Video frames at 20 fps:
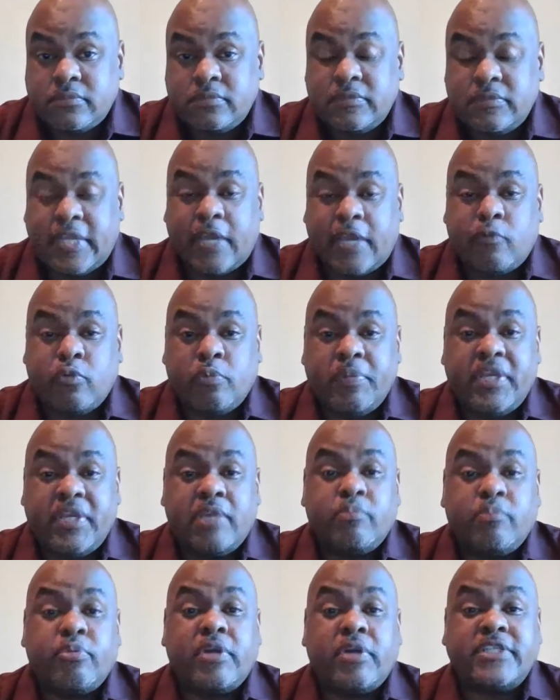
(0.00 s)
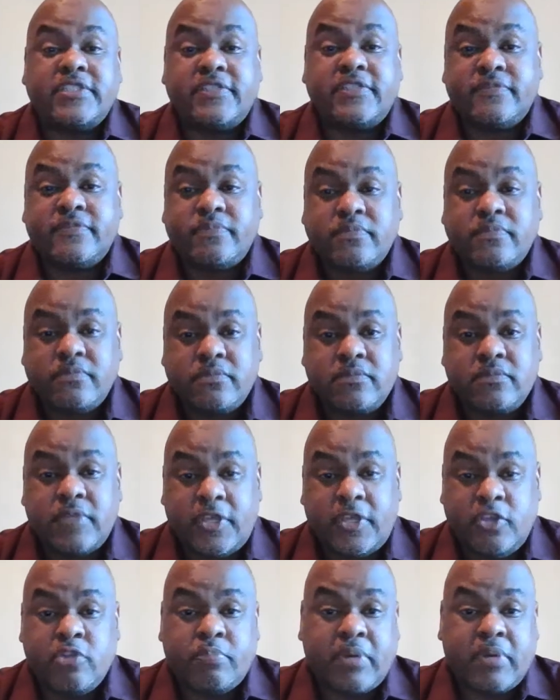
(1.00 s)
That will be impressive,
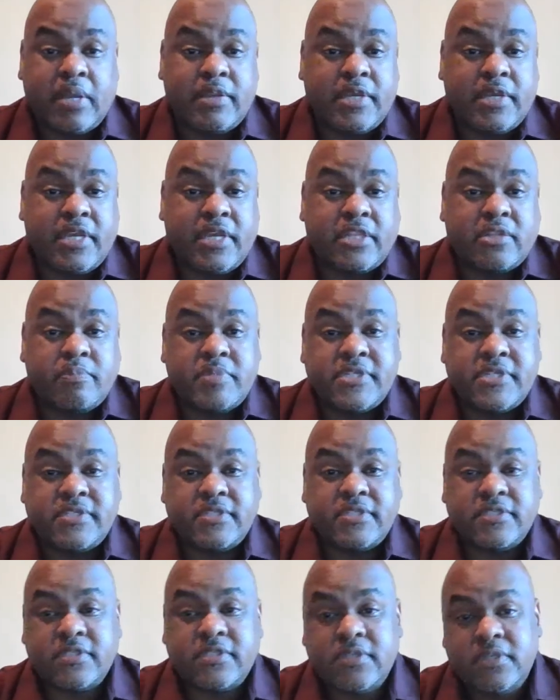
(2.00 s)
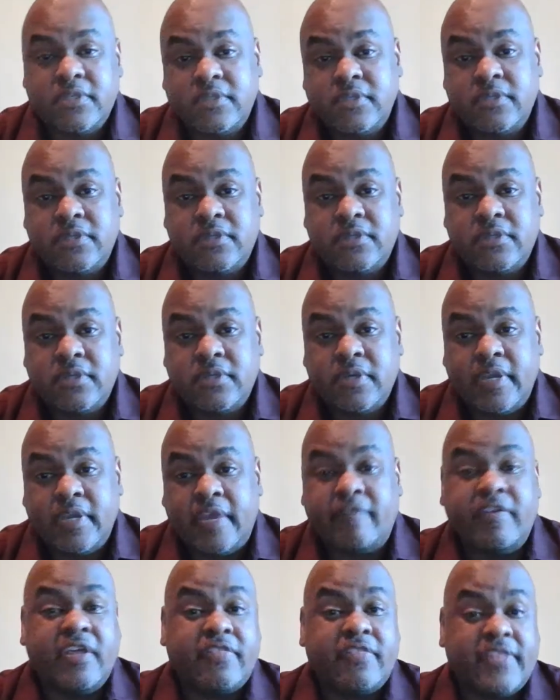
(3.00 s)
and you'll probably get the business.
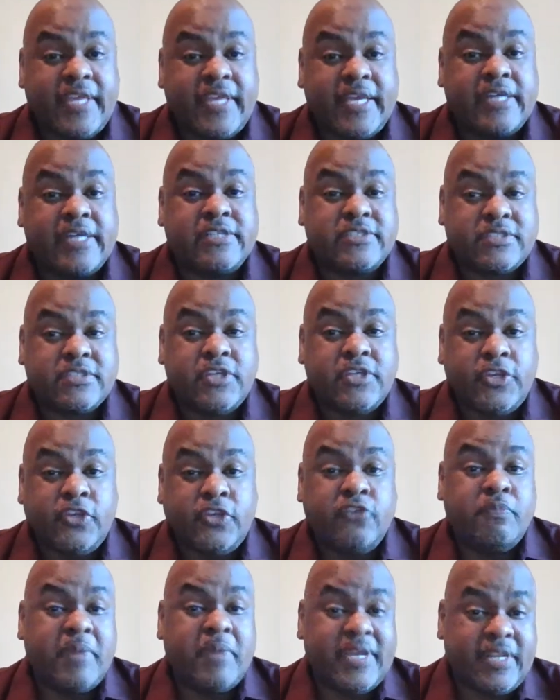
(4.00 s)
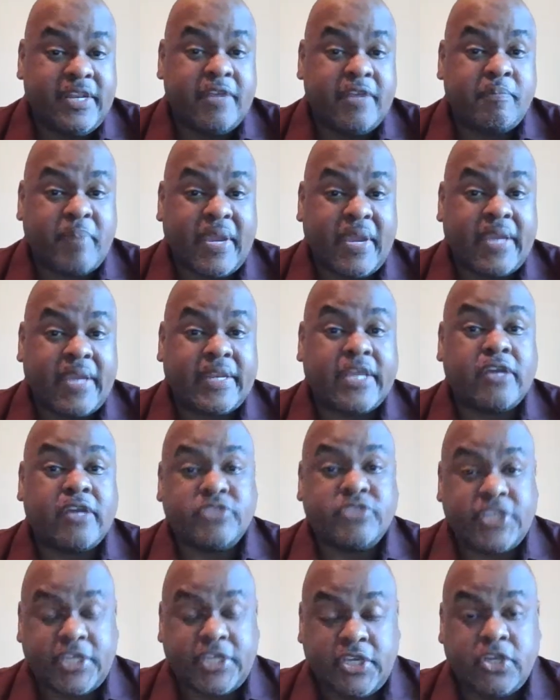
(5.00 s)
If nothing else, you've made an impact. They're going
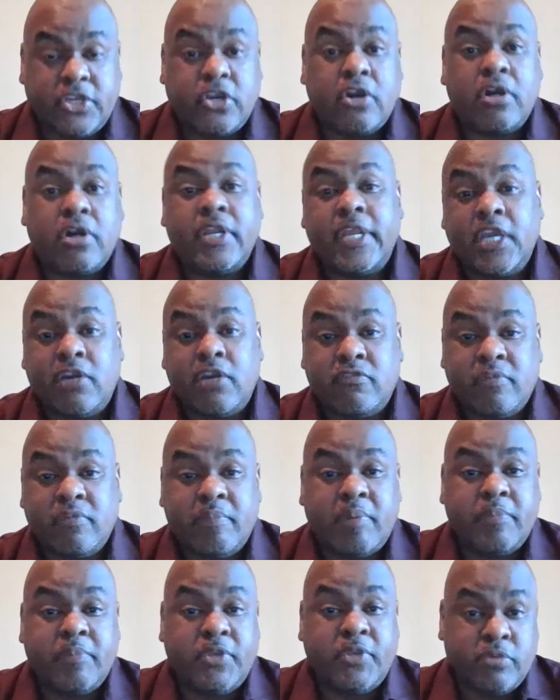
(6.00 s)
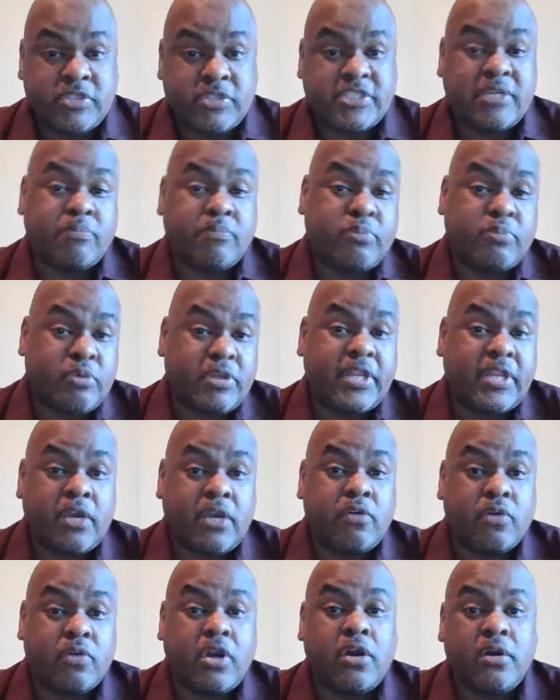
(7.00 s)
to take your card. They're going to remember you at some point. They're
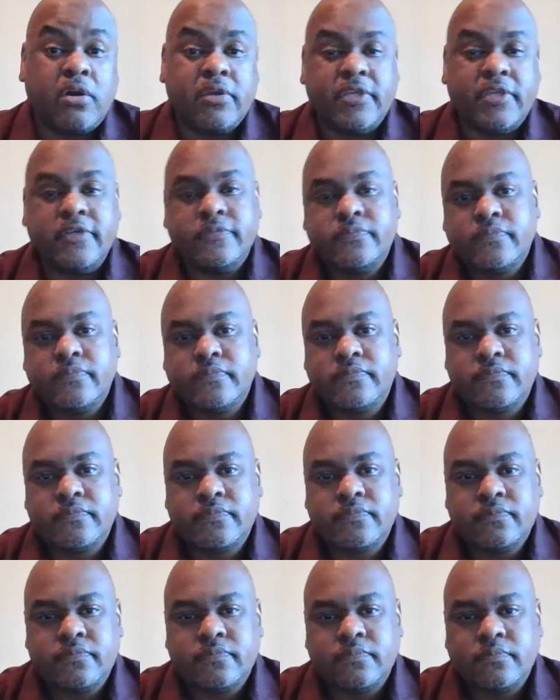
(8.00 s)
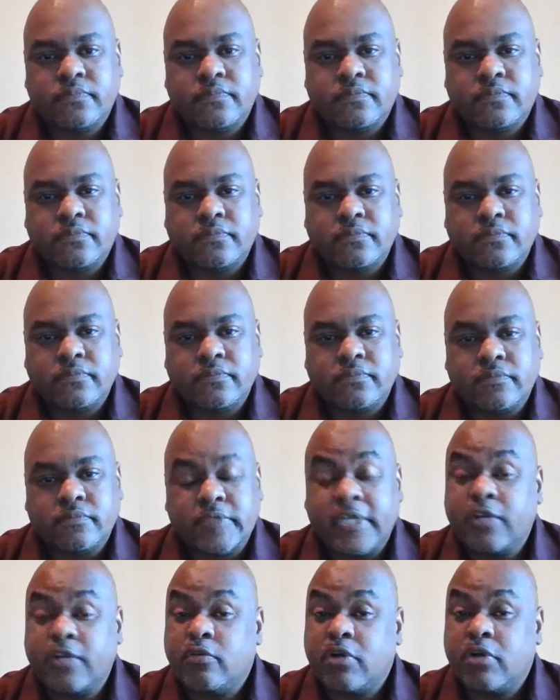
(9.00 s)
going to call you.
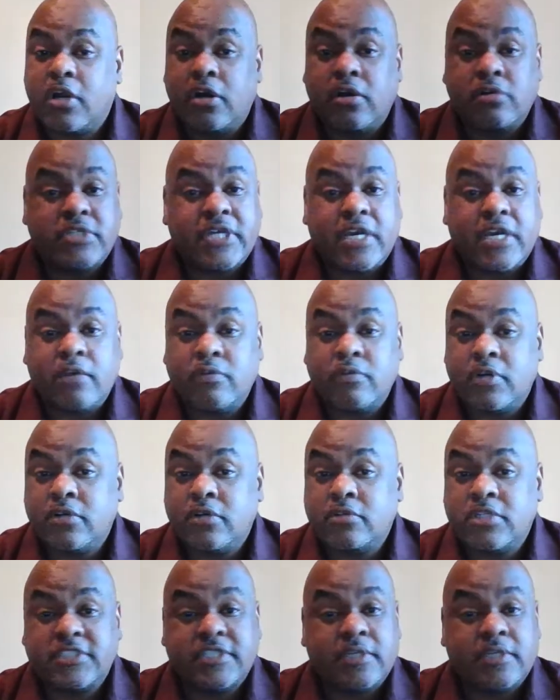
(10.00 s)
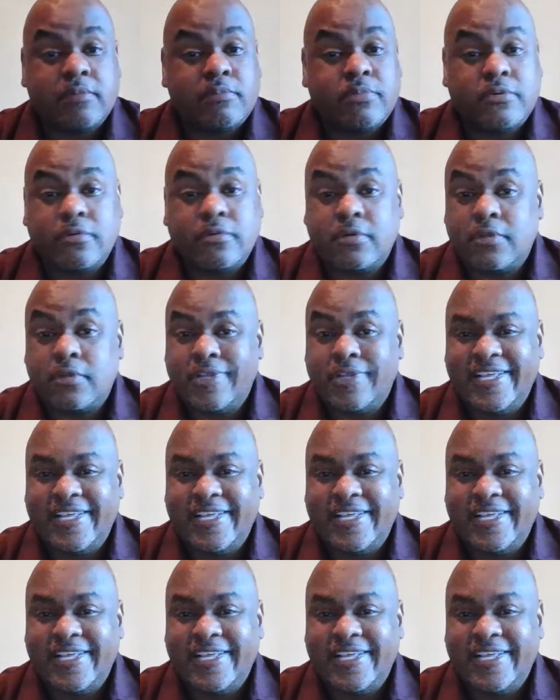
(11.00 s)
They're gonna call Tyrone at some point.